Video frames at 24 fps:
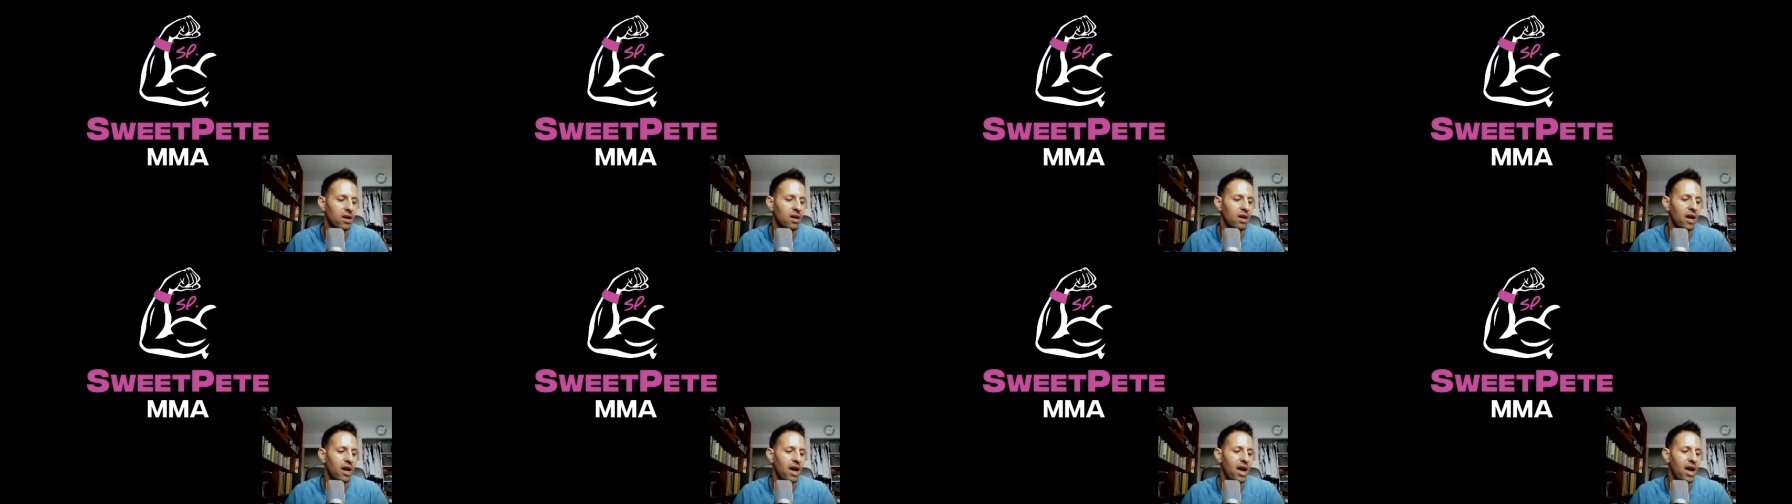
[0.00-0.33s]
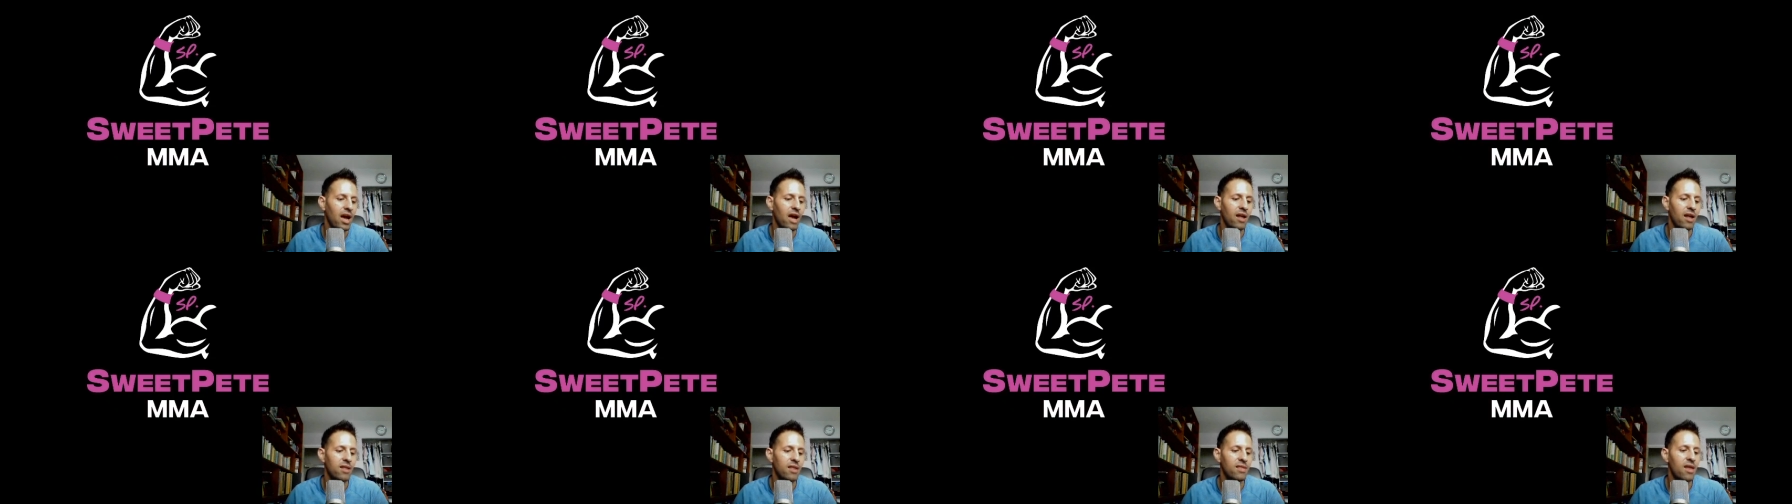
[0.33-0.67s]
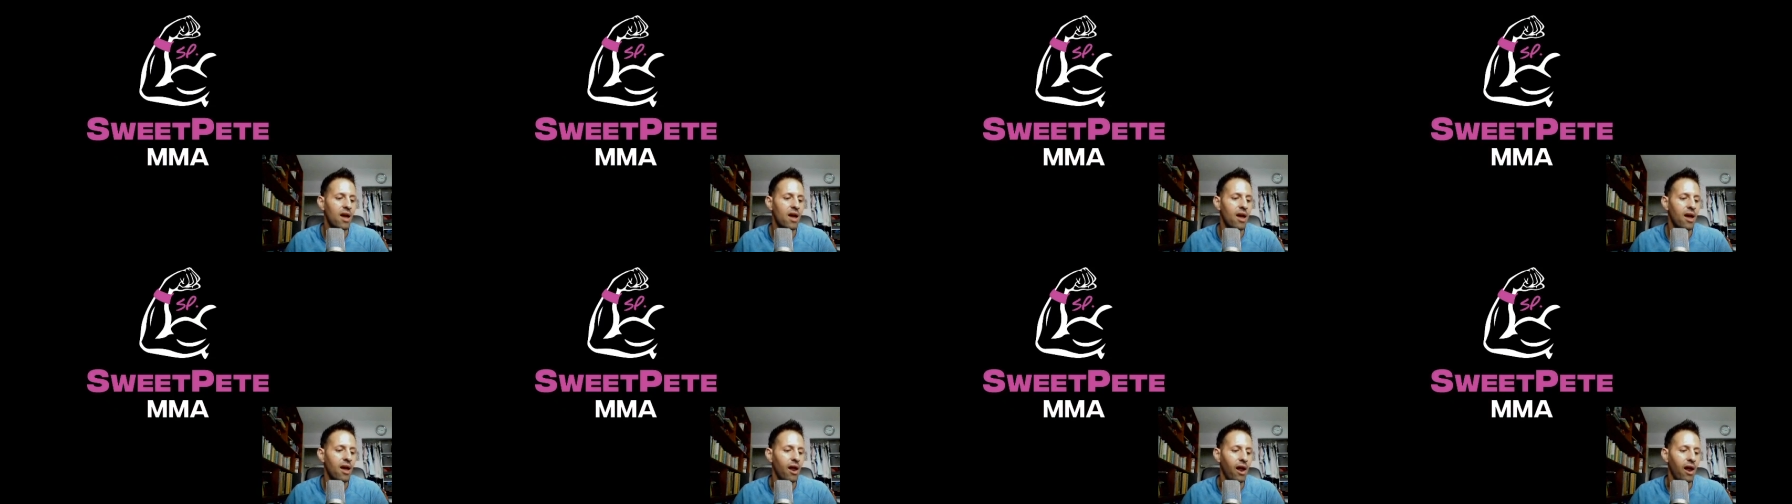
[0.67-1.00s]
And
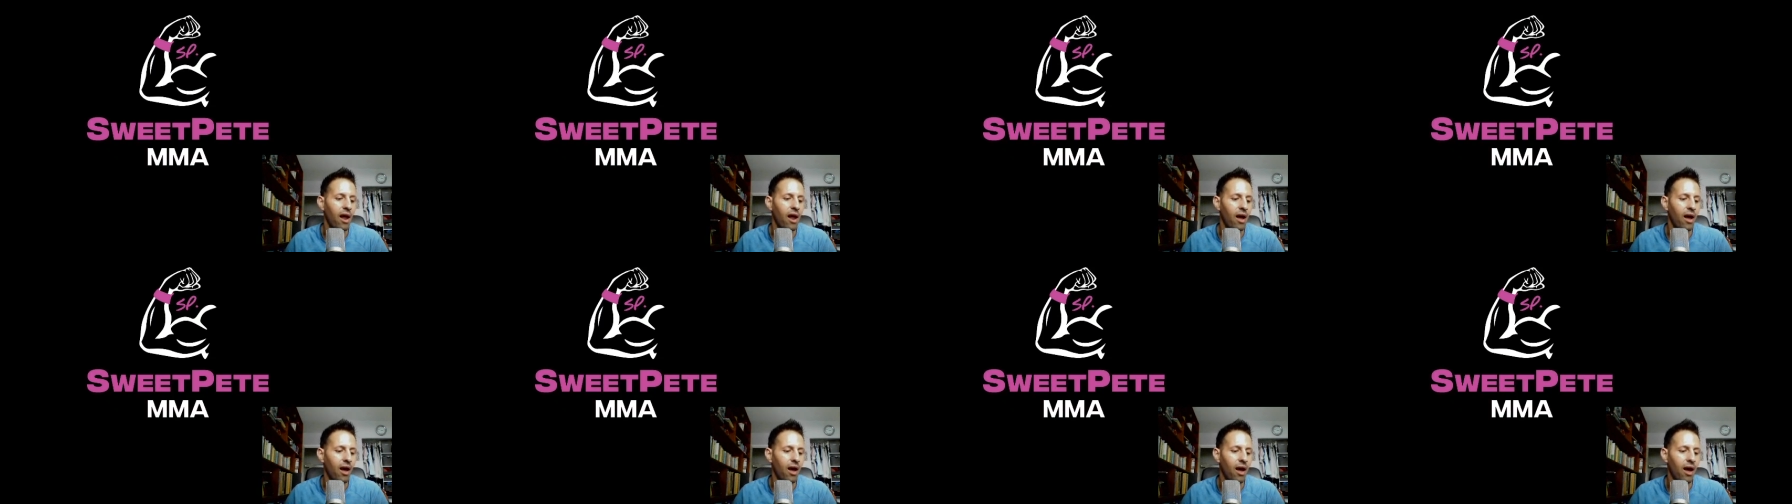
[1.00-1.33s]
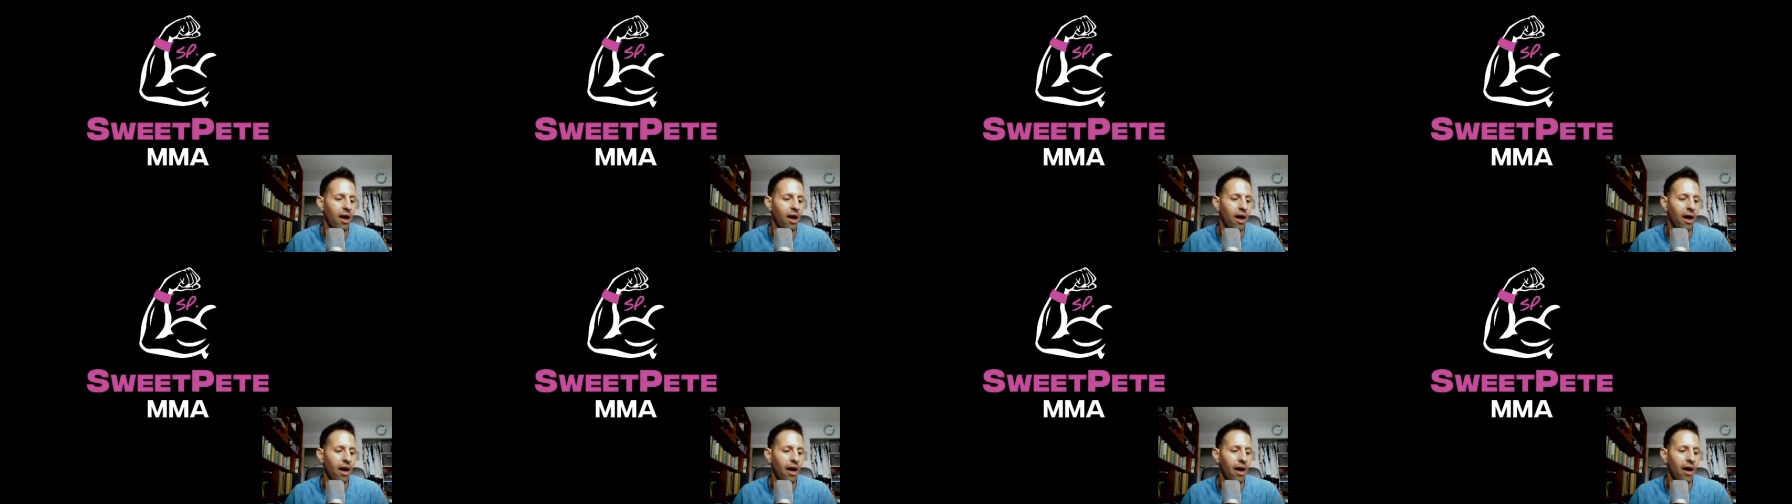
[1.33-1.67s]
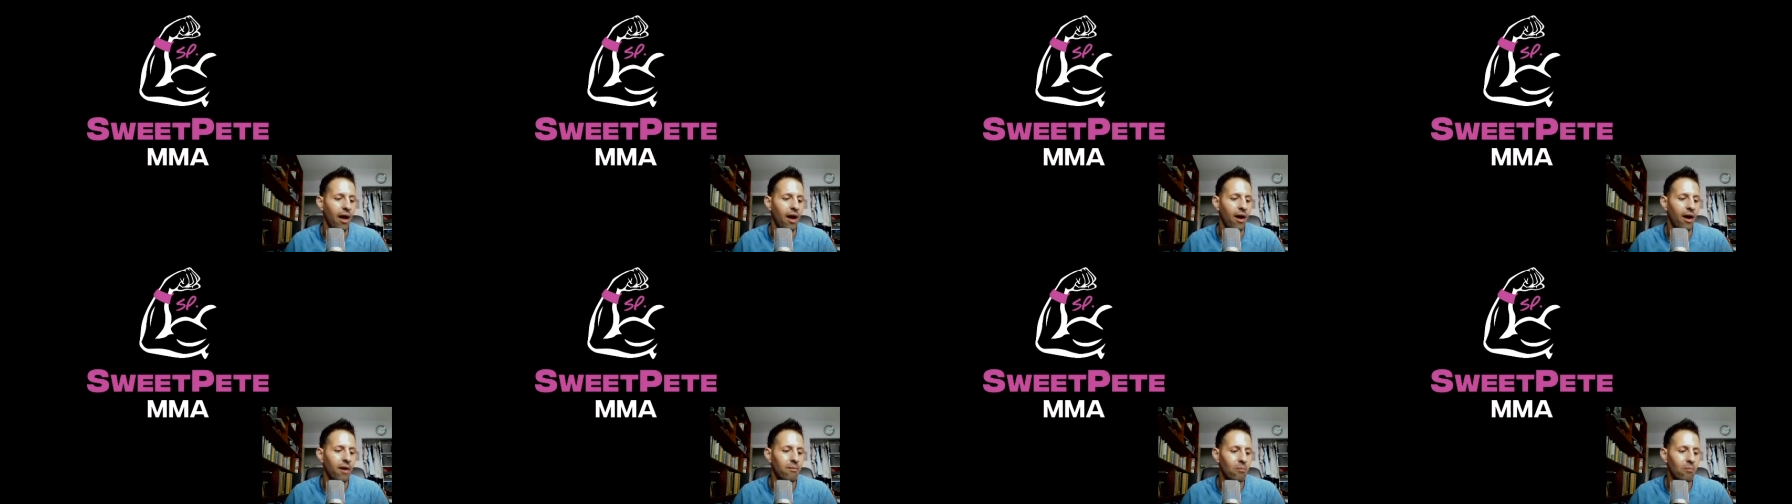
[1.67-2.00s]

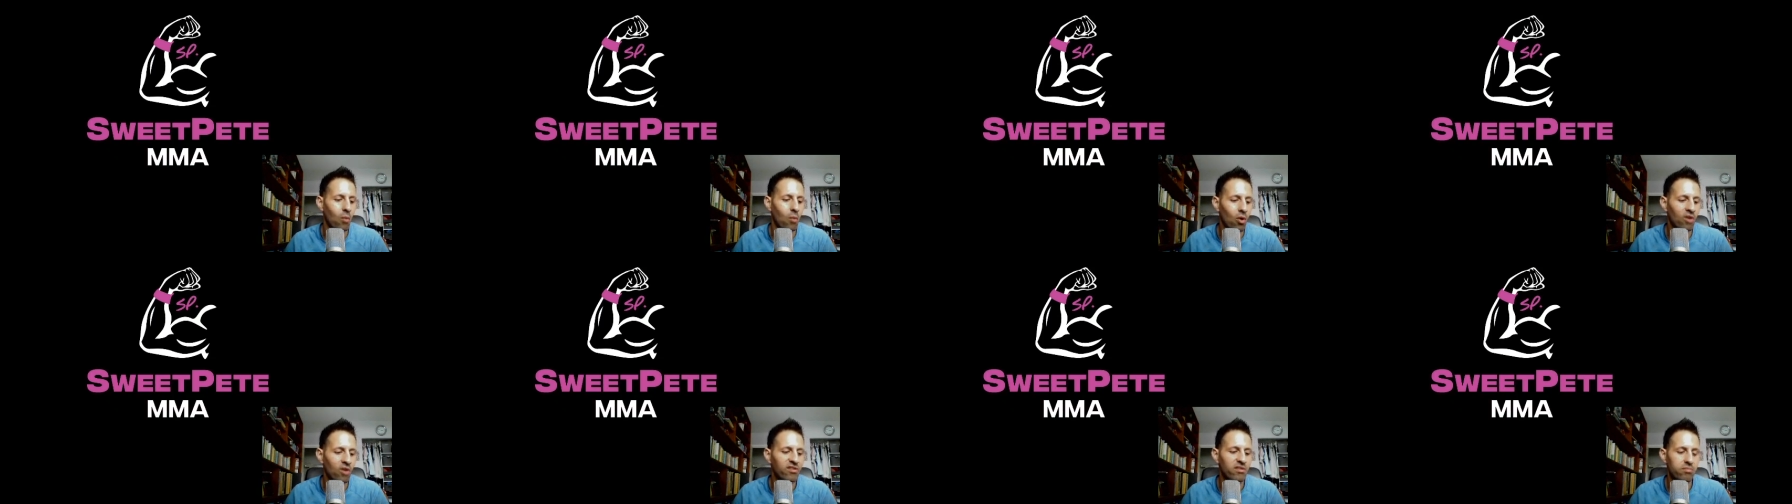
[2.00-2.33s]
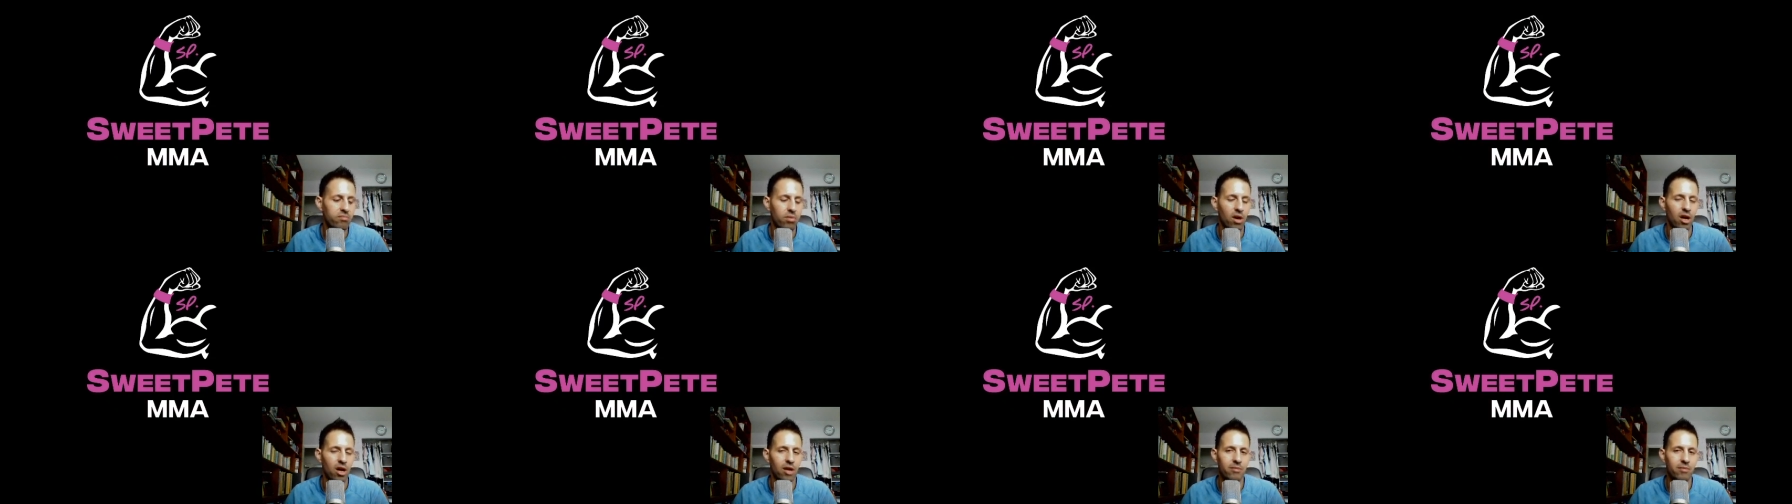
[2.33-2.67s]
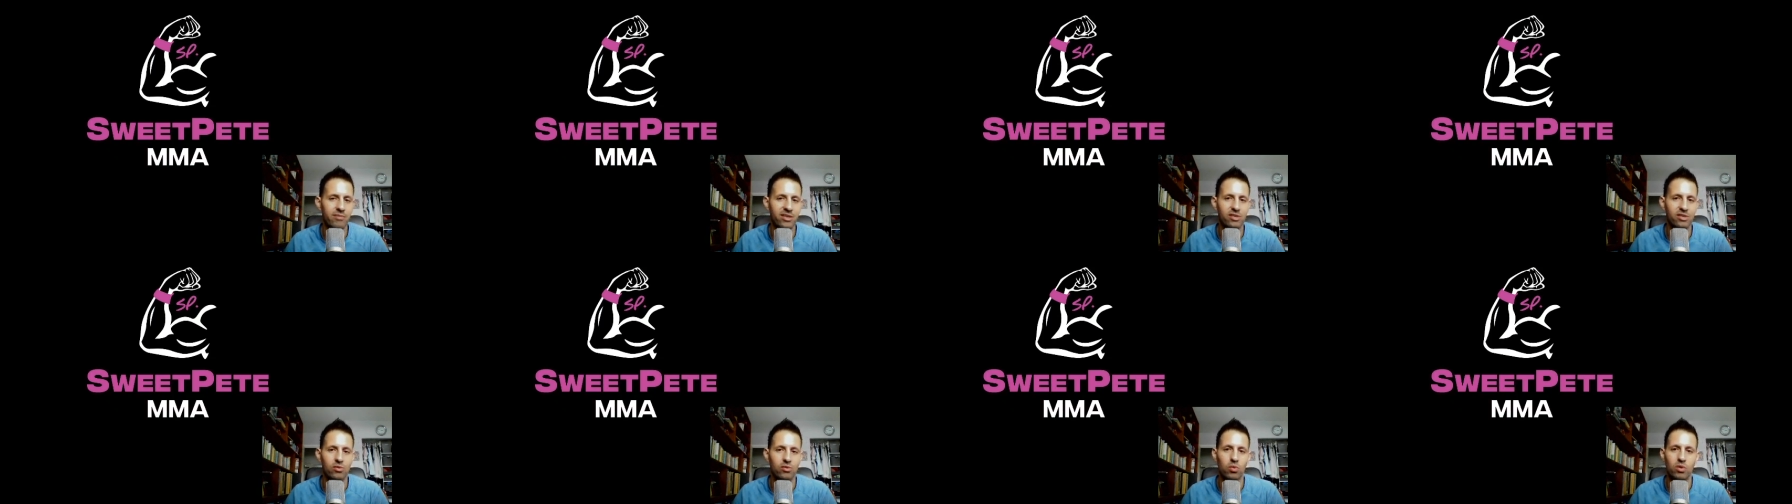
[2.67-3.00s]
more of a problem
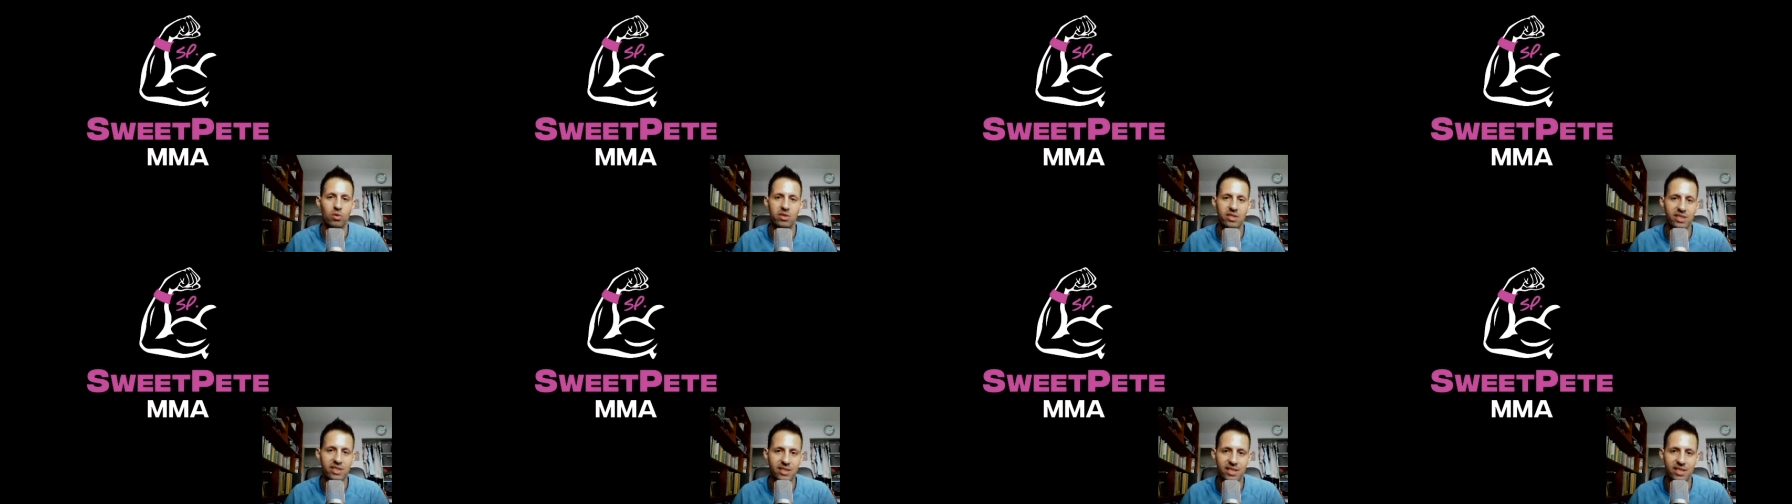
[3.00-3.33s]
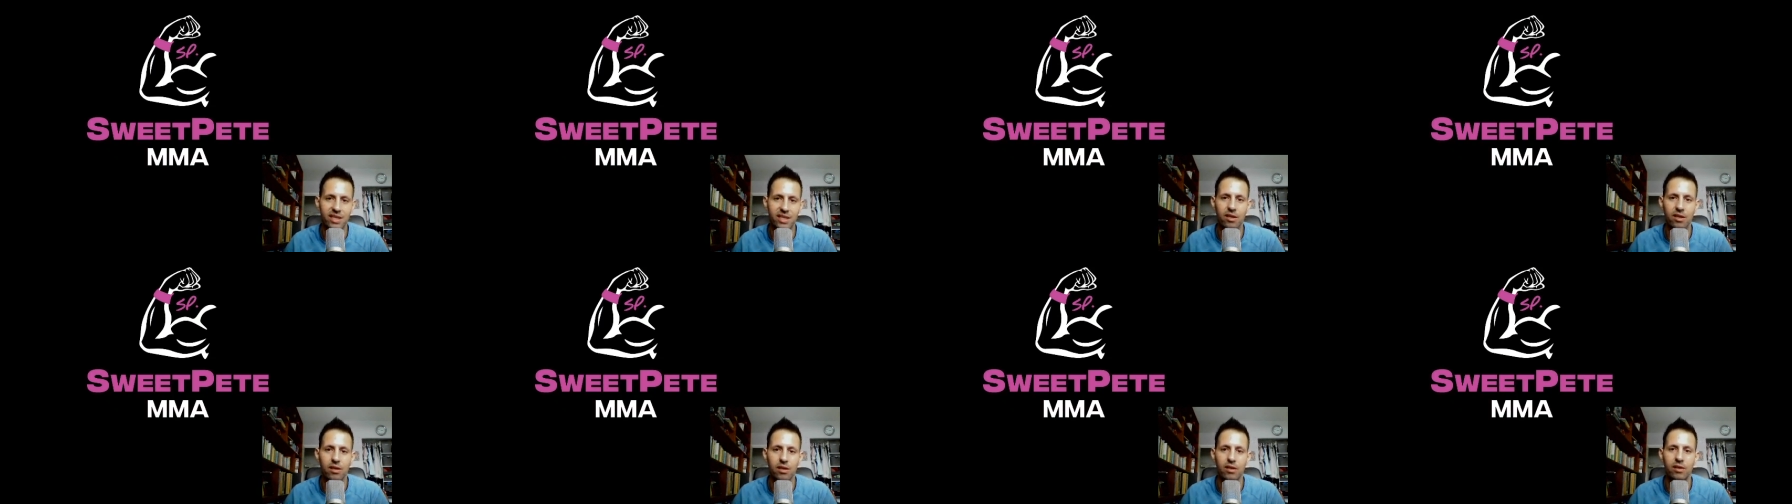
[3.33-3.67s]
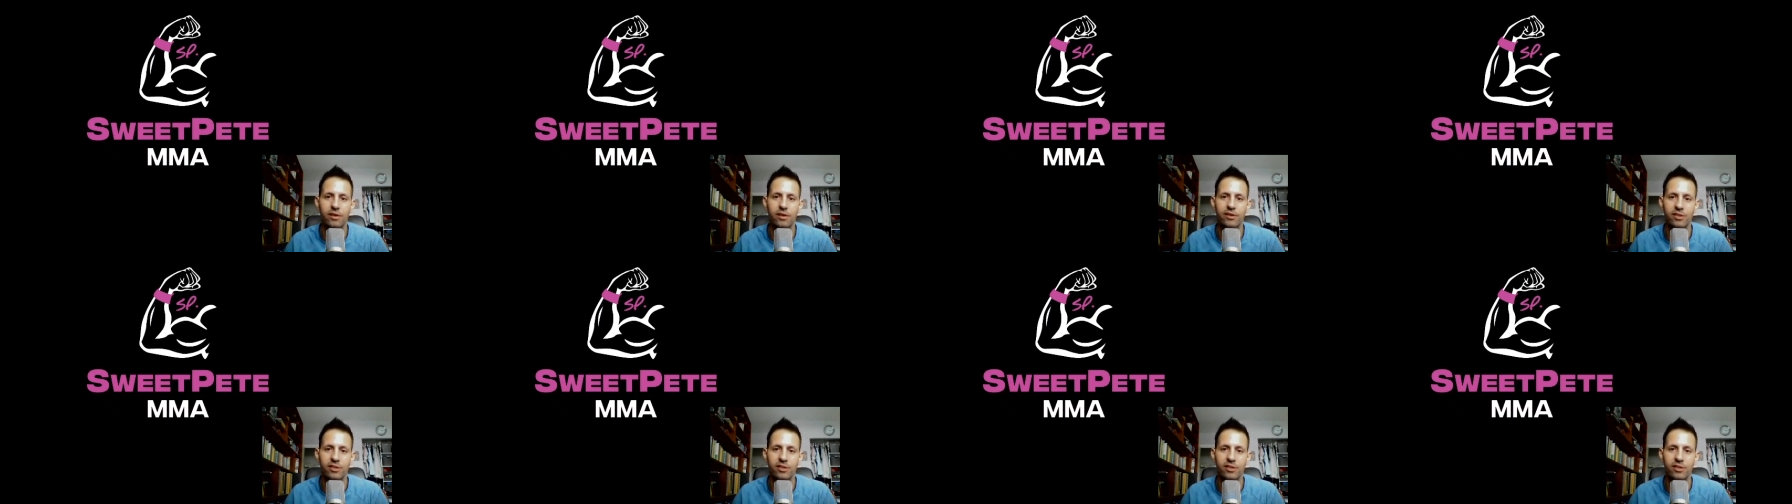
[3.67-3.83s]
is we're still